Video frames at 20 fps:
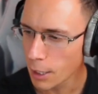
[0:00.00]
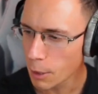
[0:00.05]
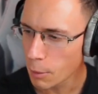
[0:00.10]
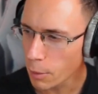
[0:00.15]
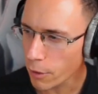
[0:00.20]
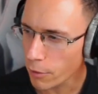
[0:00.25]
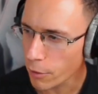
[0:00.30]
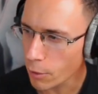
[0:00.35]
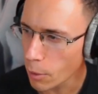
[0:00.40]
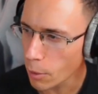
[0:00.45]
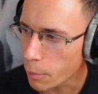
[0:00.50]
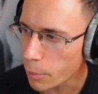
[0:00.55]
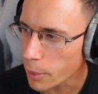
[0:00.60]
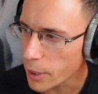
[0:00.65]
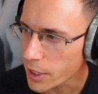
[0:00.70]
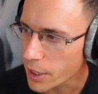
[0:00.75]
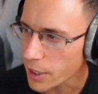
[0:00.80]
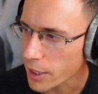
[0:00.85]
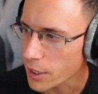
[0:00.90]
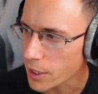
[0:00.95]
But from a
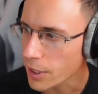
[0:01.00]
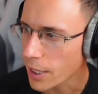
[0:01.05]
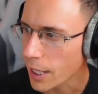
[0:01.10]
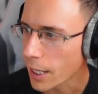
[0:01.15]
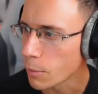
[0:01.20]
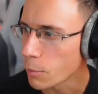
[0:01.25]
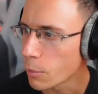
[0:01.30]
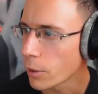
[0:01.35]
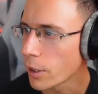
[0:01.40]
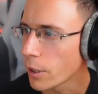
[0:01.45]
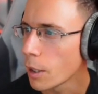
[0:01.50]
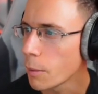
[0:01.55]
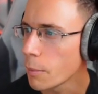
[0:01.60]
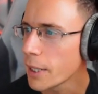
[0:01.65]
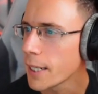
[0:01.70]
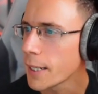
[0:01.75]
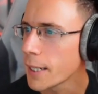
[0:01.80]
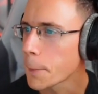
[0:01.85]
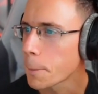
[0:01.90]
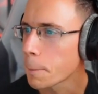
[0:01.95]
business standpoint, I
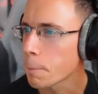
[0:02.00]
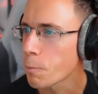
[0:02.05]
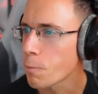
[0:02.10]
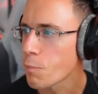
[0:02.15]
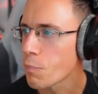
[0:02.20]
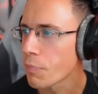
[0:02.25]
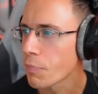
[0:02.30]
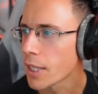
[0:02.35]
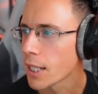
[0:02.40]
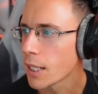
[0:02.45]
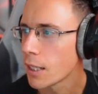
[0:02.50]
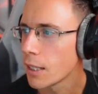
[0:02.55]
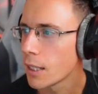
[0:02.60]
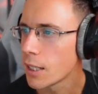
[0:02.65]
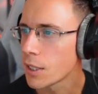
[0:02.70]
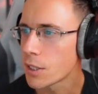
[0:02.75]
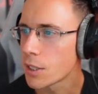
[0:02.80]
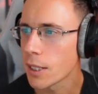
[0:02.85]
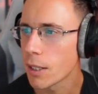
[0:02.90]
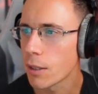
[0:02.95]
mean,
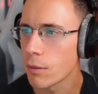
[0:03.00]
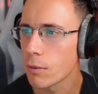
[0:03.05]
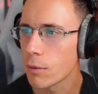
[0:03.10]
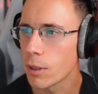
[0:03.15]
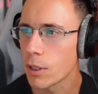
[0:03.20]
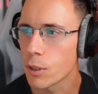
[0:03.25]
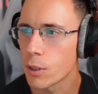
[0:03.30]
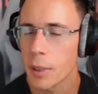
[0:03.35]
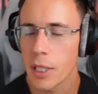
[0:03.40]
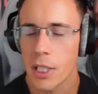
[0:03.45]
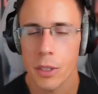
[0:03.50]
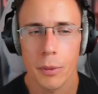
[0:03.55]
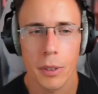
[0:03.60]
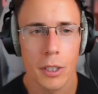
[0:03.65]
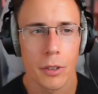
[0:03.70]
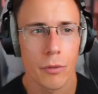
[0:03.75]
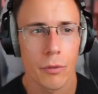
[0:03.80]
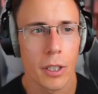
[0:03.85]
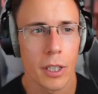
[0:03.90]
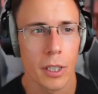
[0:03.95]
there's down, especially when
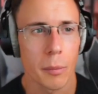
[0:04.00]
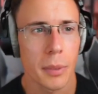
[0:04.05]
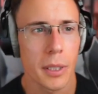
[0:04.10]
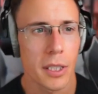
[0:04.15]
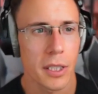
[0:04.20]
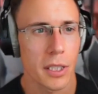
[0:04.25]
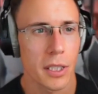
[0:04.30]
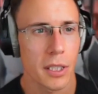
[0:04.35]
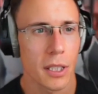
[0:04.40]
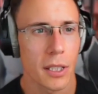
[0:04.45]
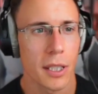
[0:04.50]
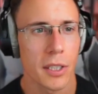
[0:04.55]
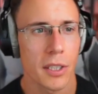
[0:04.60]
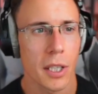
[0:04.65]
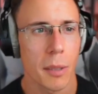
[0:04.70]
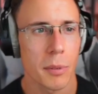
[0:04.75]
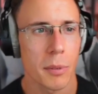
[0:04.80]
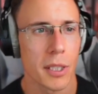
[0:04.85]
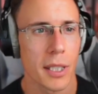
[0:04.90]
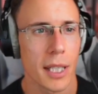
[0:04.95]
you're running a business, like, there's
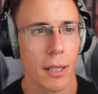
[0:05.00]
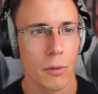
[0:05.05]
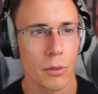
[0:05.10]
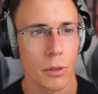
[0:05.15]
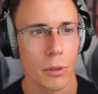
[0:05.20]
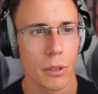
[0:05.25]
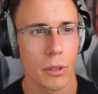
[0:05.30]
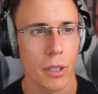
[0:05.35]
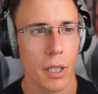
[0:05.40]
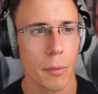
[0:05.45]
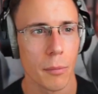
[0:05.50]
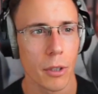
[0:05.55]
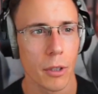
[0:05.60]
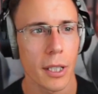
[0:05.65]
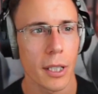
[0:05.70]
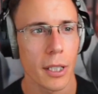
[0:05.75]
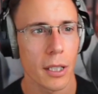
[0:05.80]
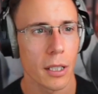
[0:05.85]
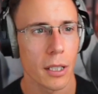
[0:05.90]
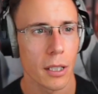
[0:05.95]
ups and downs all the time,
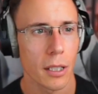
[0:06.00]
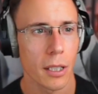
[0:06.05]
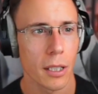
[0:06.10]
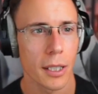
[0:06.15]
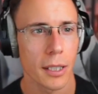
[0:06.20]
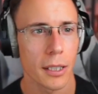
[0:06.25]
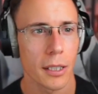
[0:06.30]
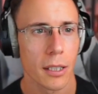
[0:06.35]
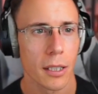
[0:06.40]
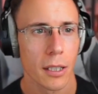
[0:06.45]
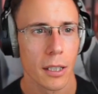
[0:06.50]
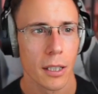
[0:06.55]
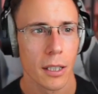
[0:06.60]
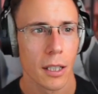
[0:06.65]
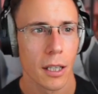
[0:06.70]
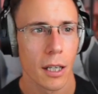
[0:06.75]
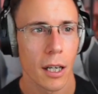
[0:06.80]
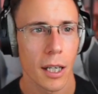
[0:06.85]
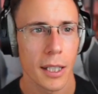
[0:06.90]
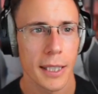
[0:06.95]
right? Like,
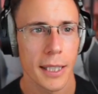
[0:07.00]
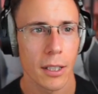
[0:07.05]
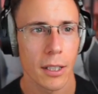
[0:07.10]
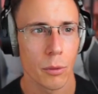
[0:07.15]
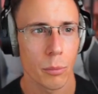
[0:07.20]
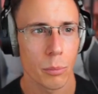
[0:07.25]
I get on